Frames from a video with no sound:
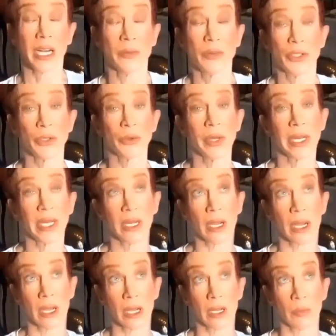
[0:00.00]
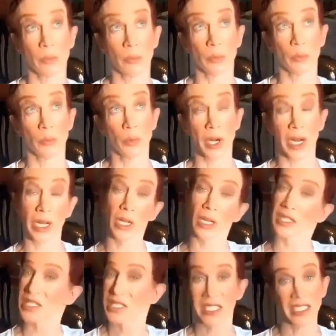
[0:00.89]
And I'm doing um, what I
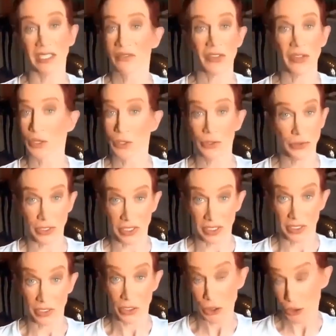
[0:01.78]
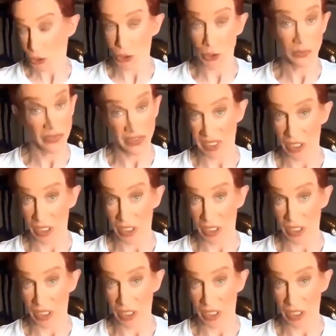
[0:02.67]
call a State of the Union YouTube